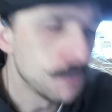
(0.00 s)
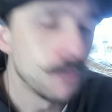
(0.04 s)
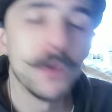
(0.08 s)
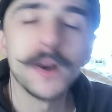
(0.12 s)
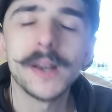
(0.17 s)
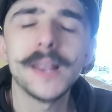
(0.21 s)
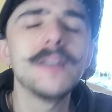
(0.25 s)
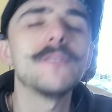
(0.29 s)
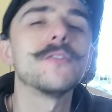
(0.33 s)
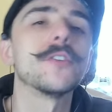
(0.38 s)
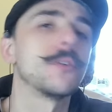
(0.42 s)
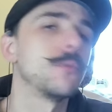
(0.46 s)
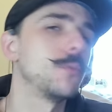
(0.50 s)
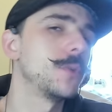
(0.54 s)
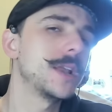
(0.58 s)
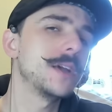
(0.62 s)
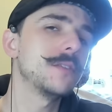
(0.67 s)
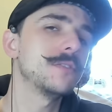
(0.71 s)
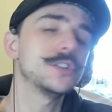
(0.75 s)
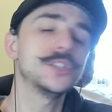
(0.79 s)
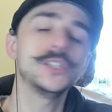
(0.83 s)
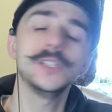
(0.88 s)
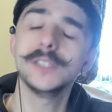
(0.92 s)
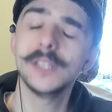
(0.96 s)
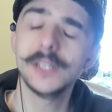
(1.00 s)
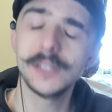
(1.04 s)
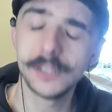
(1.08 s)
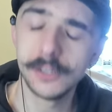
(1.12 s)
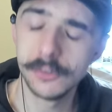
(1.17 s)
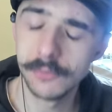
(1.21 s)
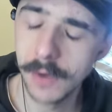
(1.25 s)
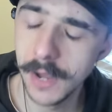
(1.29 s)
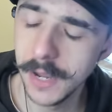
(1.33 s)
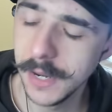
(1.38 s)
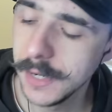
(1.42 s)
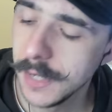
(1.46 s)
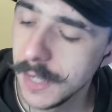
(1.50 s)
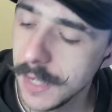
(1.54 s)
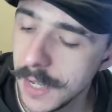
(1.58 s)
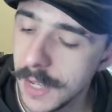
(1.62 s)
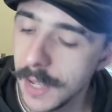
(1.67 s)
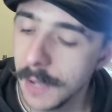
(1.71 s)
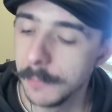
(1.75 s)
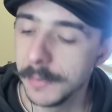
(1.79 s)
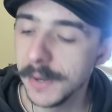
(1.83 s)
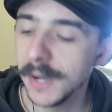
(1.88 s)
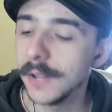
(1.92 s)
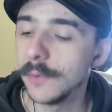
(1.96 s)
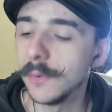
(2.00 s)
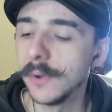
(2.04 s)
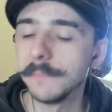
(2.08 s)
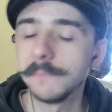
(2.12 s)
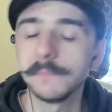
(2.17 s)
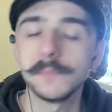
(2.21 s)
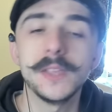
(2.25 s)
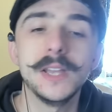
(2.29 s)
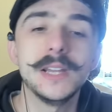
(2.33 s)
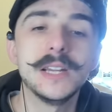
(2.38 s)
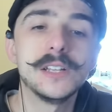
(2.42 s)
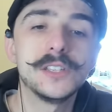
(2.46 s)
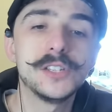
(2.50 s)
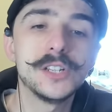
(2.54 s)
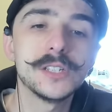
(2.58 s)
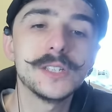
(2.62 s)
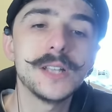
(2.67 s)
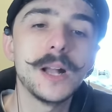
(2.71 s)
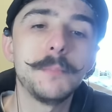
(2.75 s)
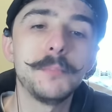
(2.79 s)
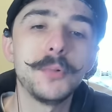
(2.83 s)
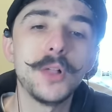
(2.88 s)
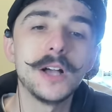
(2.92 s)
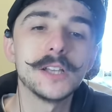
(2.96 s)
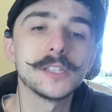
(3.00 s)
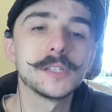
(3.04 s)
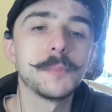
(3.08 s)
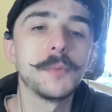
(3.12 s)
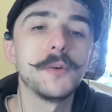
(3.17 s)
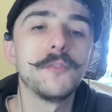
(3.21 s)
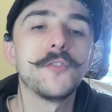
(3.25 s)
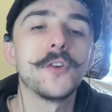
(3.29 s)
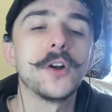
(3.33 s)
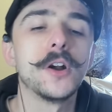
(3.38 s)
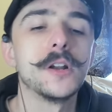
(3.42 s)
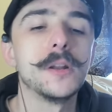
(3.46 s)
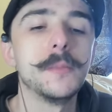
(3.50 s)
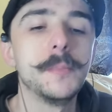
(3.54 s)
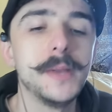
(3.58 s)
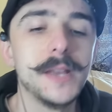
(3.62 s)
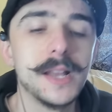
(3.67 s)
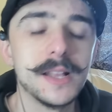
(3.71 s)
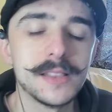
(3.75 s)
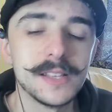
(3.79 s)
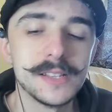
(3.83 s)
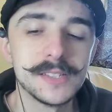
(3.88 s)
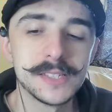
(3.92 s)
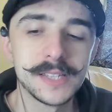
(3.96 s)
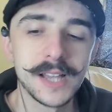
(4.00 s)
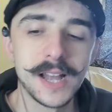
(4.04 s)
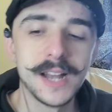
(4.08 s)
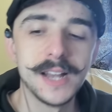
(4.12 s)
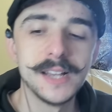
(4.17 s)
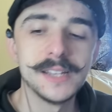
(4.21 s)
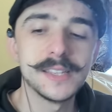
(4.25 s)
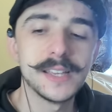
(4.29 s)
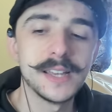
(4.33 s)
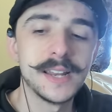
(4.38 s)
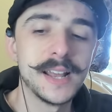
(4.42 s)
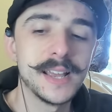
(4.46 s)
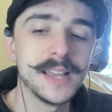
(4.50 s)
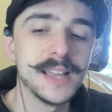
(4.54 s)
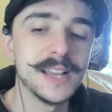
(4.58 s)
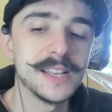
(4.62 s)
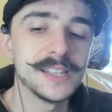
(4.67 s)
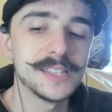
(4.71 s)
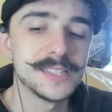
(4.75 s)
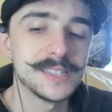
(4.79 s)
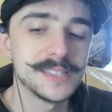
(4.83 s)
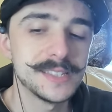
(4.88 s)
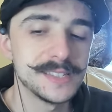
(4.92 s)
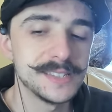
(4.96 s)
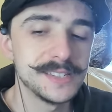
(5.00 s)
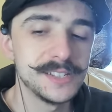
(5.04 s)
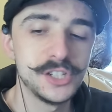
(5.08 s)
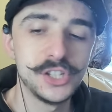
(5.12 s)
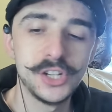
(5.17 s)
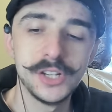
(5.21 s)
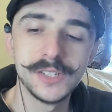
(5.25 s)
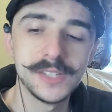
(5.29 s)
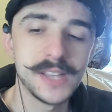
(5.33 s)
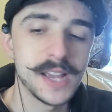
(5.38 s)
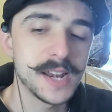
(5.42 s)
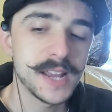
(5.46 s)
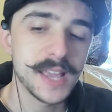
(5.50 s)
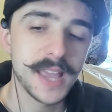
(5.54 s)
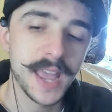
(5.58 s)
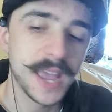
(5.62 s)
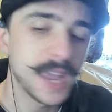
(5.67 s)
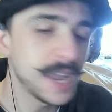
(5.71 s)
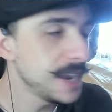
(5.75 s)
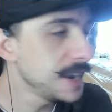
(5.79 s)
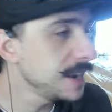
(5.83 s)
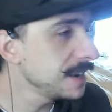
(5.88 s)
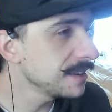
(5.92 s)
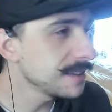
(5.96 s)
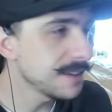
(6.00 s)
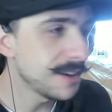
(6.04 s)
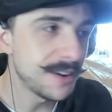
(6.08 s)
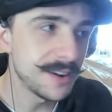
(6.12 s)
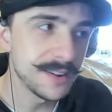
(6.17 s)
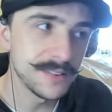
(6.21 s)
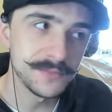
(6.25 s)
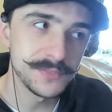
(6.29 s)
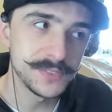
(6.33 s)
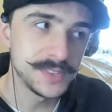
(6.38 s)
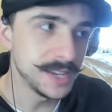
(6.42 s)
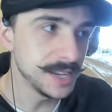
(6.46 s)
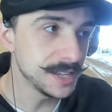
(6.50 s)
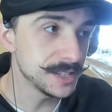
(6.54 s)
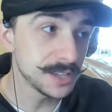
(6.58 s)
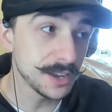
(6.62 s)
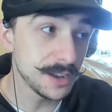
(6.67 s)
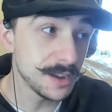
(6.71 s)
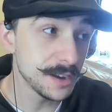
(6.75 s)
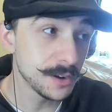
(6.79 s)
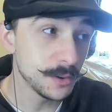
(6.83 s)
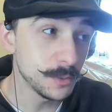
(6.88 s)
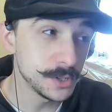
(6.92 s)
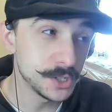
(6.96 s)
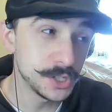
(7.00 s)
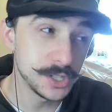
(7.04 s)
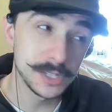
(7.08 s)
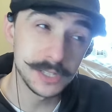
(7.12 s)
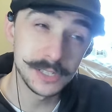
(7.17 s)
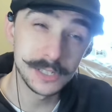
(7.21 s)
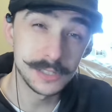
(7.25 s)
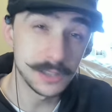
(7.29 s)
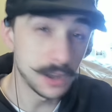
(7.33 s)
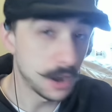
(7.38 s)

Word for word: whatever, whatever she's into, right? But anyway, it's just not plausible for her to be at this size, and I guess she's getting hate on TikTok, which is